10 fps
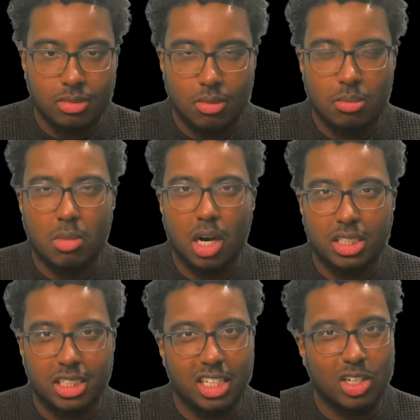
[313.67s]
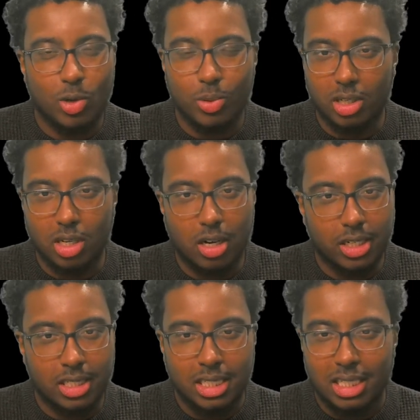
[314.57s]
Martin Odegaard.
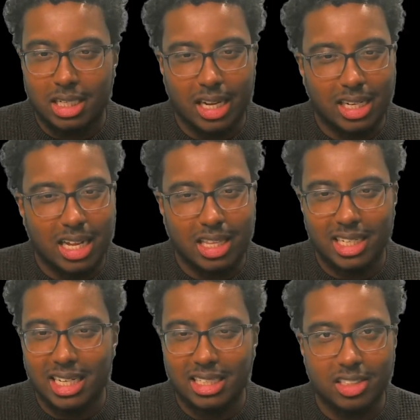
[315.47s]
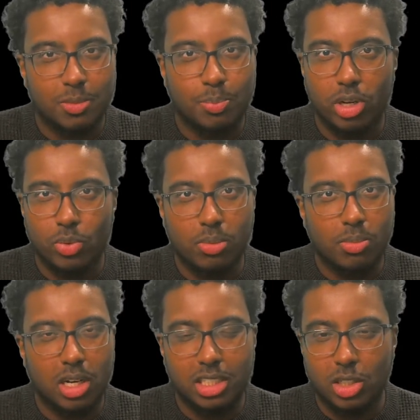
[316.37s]
Like, I think at this point with
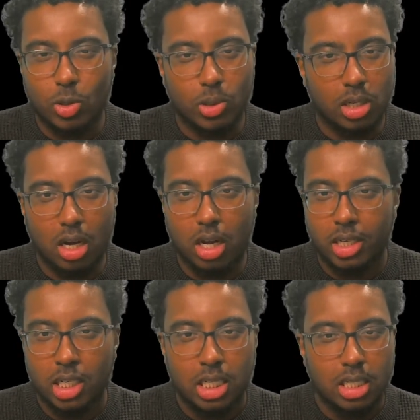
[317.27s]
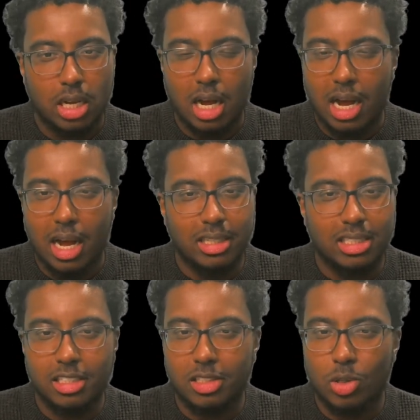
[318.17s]
Martin Odegaard, this
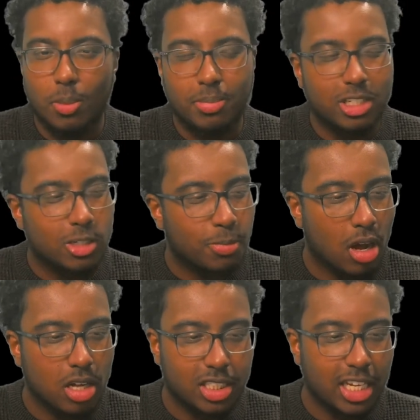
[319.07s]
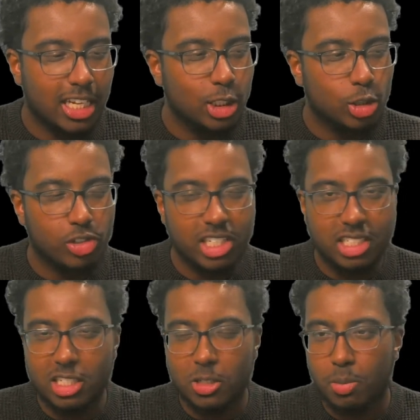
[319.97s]
is past injuries,
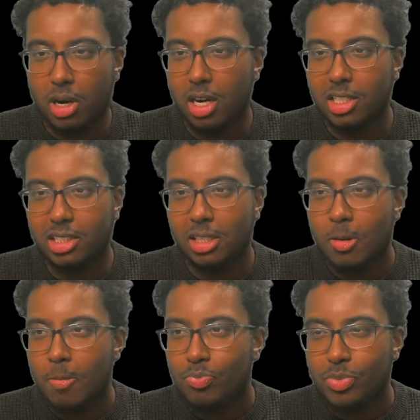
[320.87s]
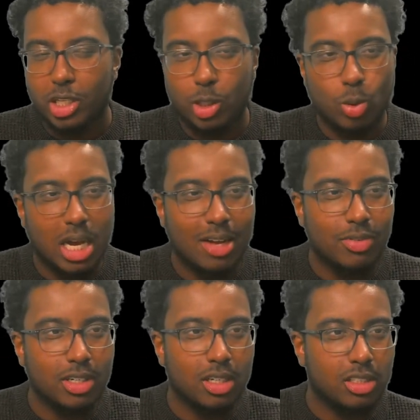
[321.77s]
this is past you having
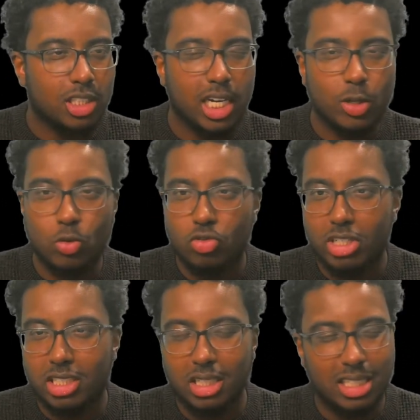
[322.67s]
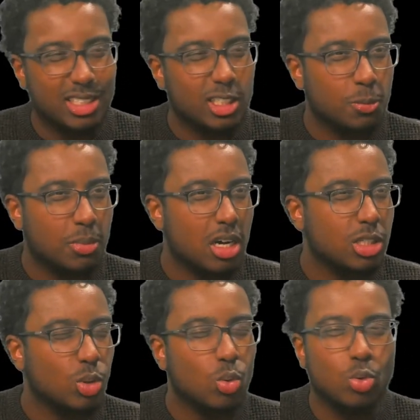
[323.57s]
a child recently, this is past
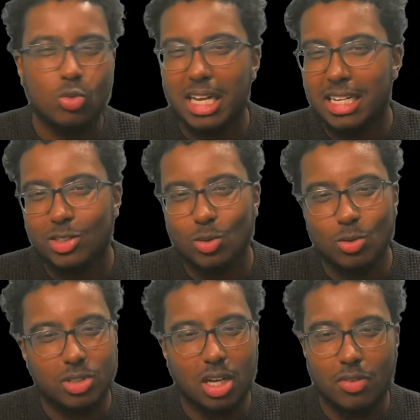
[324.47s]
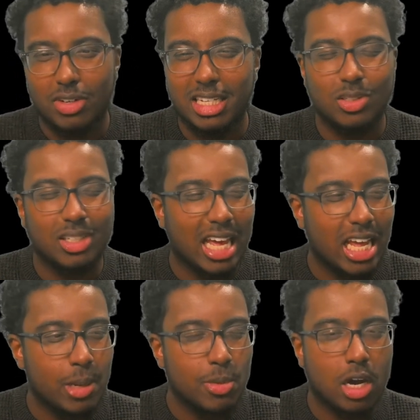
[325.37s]
all of that sort of stuff. It's
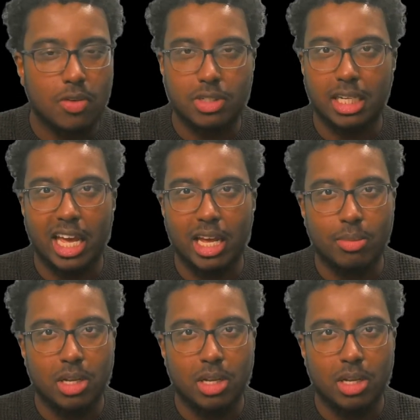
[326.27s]
game after game.